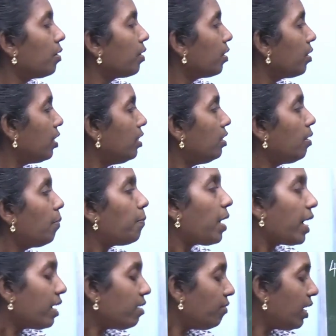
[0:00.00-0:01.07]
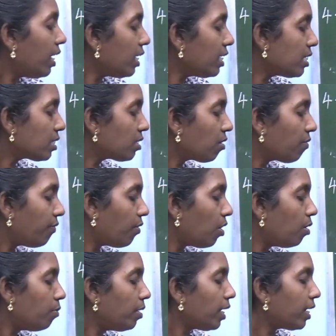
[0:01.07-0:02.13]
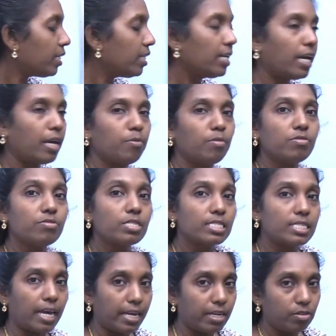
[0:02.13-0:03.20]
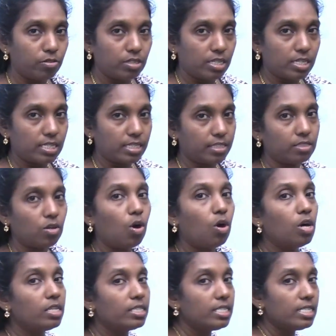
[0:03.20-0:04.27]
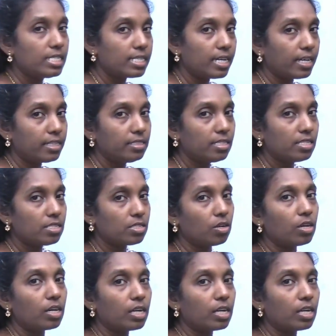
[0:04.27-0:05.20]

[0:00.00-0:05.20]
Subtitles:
In the bivalents are formed at the time of zygotine stage. All these stages are